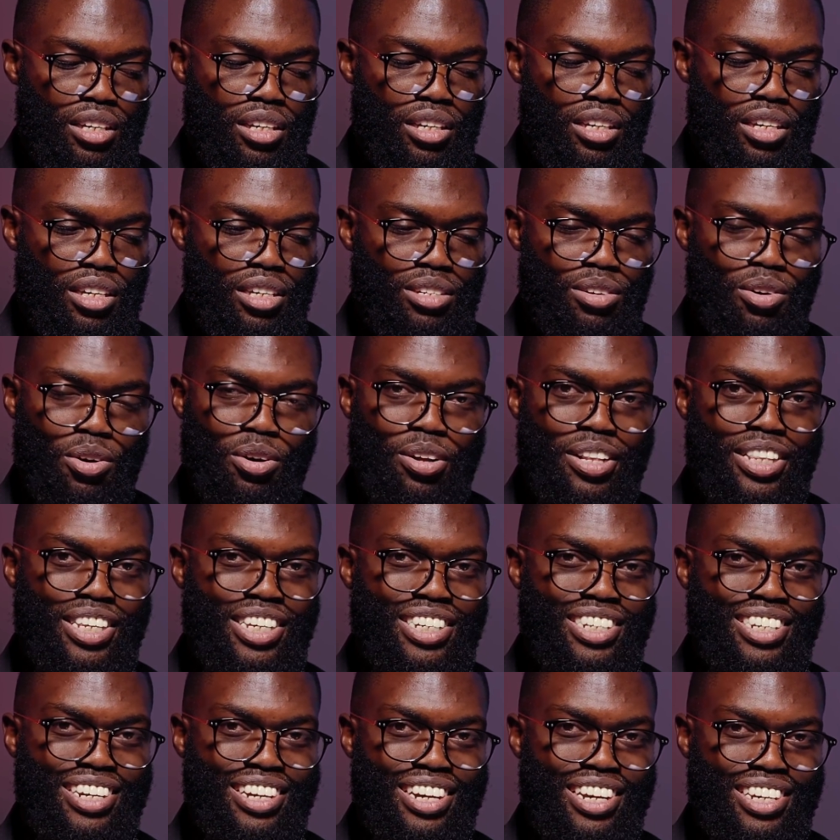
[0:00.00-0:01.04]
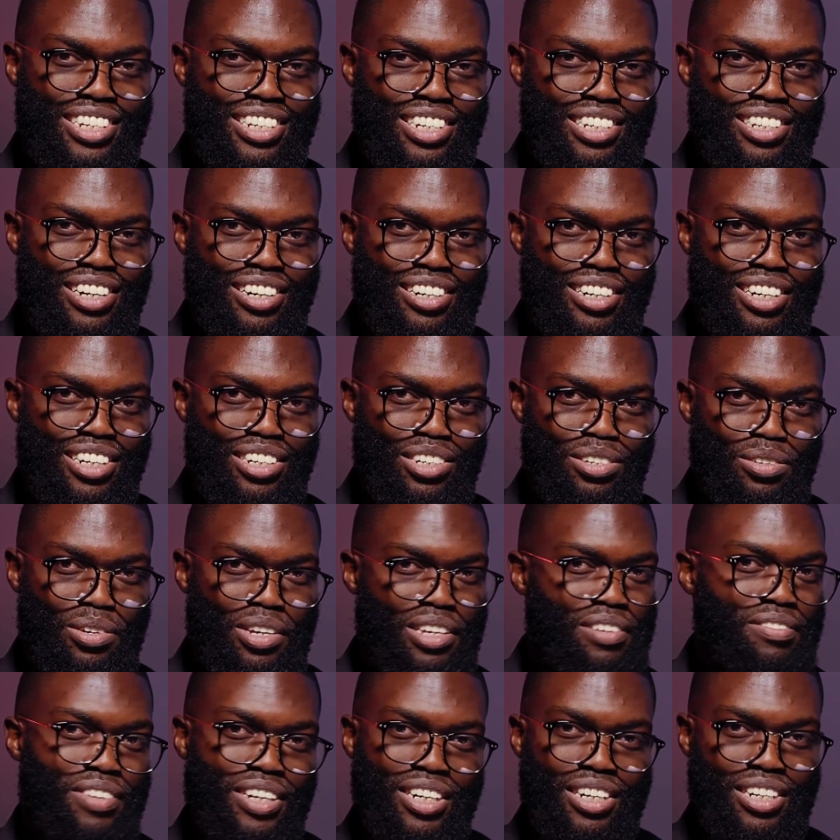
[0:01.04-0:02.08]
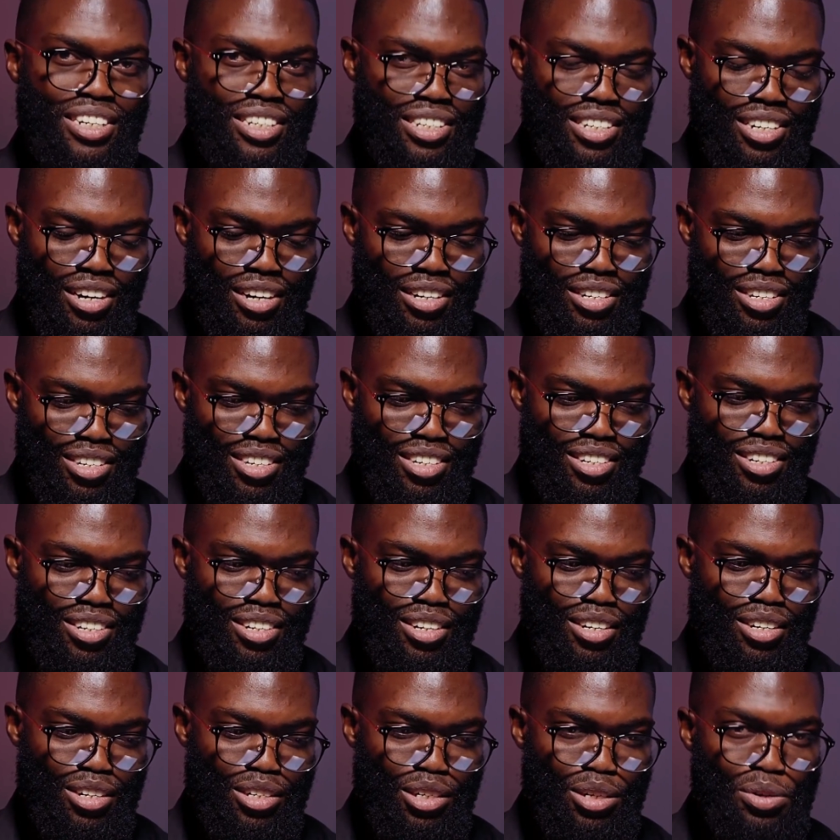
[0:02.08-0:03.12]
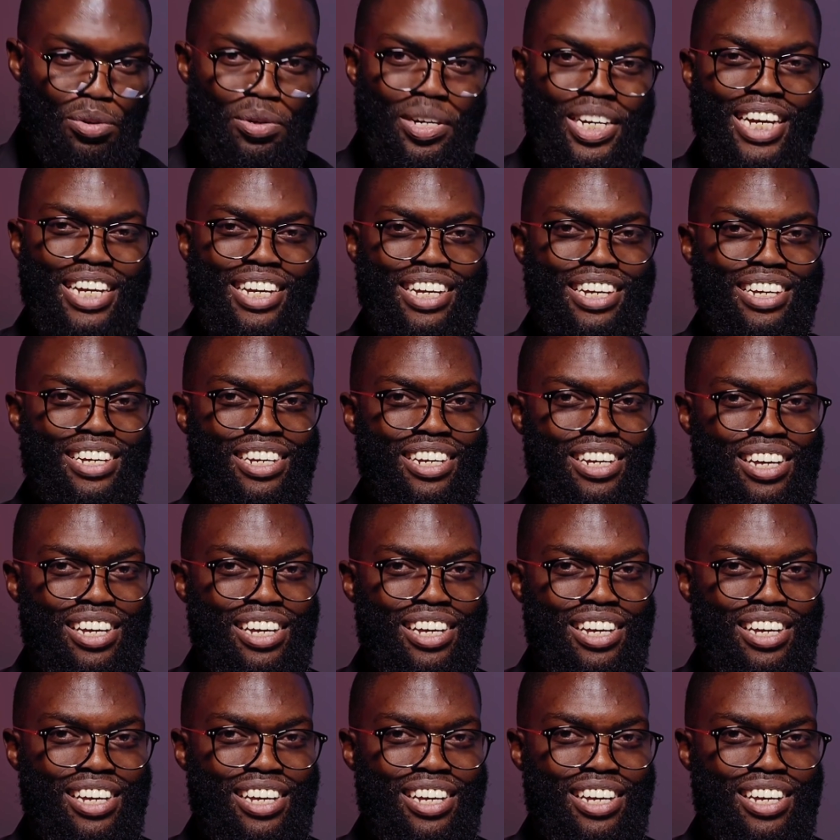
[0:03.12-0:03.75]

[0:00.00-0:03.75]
is all this necessary to even discuss today?